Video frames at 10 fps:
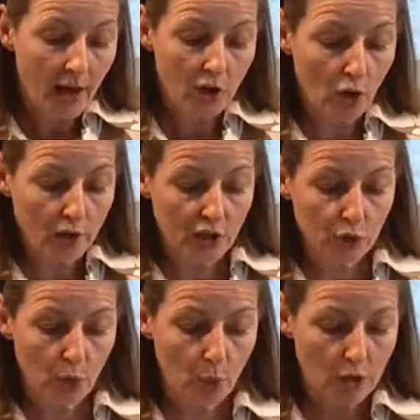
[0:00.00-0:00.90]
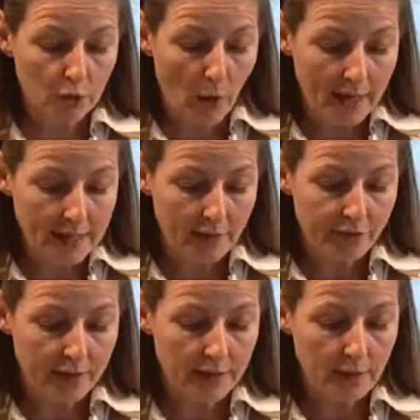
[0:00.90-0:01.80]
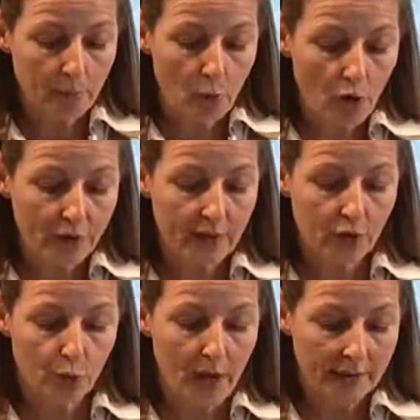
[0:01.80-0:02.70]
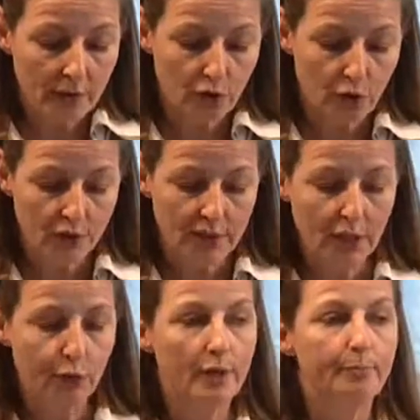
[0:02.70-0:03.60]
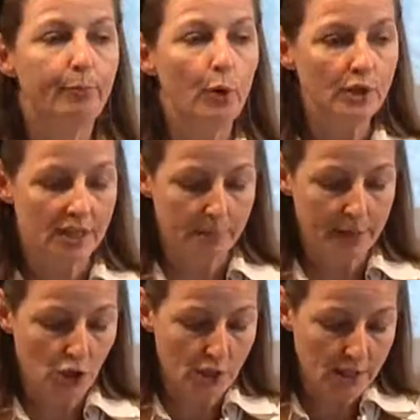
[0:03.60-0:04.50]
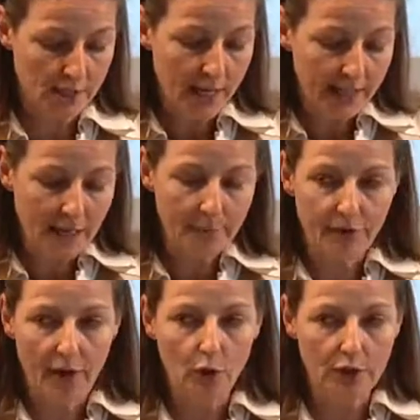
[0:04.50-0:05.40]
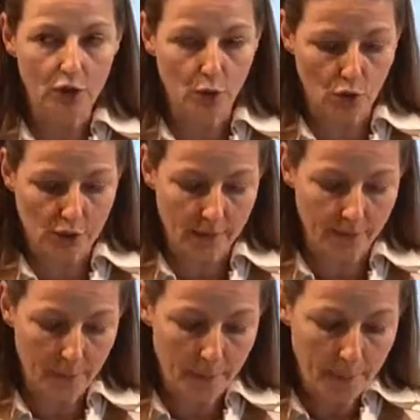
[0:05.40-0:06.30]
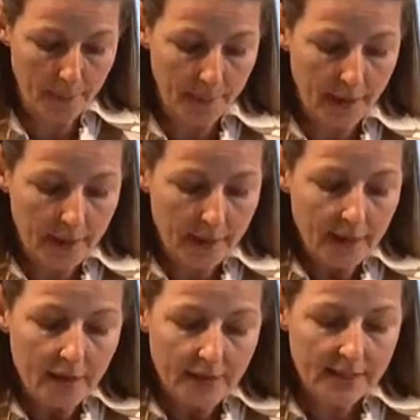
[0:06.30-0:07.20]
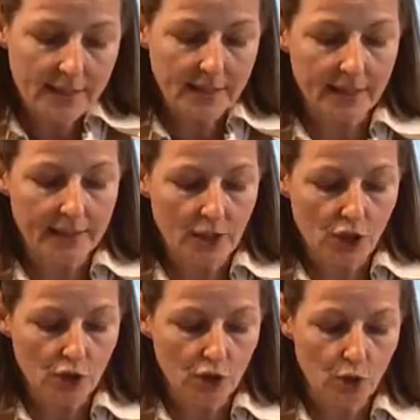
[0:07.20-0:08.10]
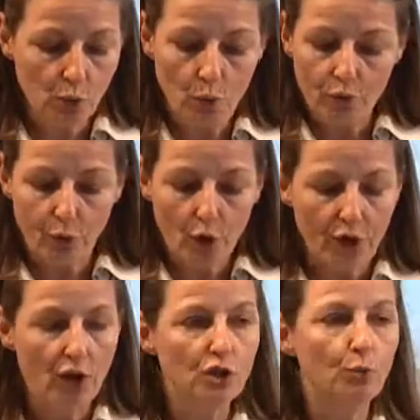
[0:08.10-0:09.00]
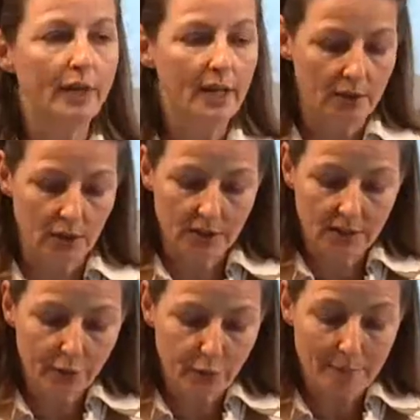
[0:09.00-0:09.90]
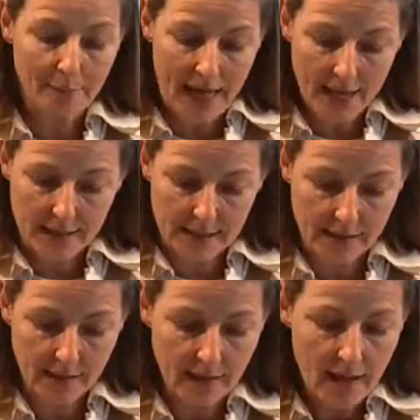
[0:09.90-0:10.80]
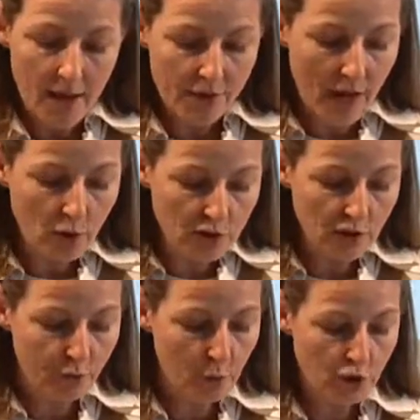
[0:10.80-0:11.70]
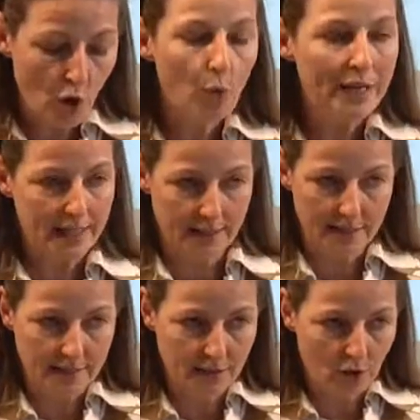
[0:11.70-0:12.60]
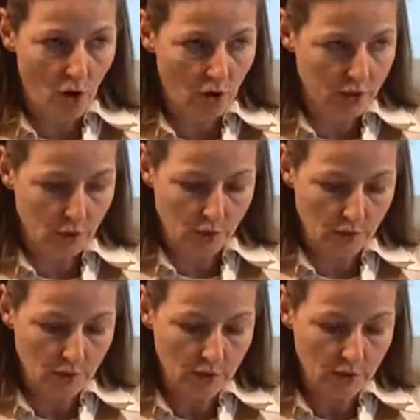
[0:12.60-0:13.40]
According to the World Wildlife Fund, more than 330 different bird species can be found in Georgia. This is in addition to 4,100 different plants, 1,000 of which only exist in the Caucasus,